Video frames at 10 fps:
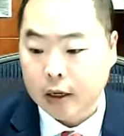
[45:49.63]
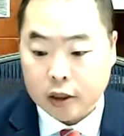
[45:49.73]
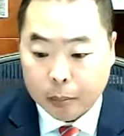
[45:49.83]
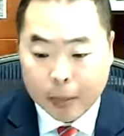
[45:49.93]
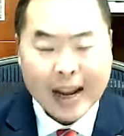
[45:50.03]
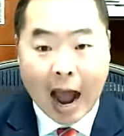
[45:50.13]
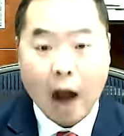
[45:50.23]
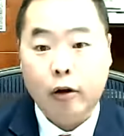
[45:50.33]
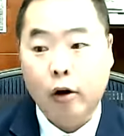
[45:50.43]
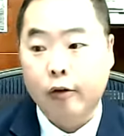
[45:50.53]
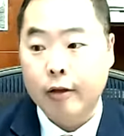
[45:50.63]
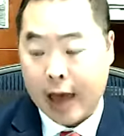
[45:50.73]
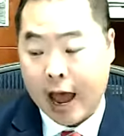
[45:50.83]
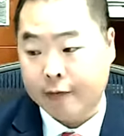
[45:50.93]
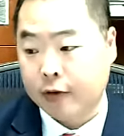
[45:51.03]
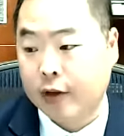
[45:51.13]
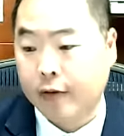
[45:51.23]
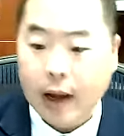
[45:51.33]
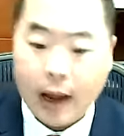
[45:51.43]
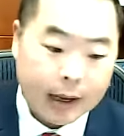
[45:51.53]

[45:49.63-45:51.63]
There's a big outcry over that for safety.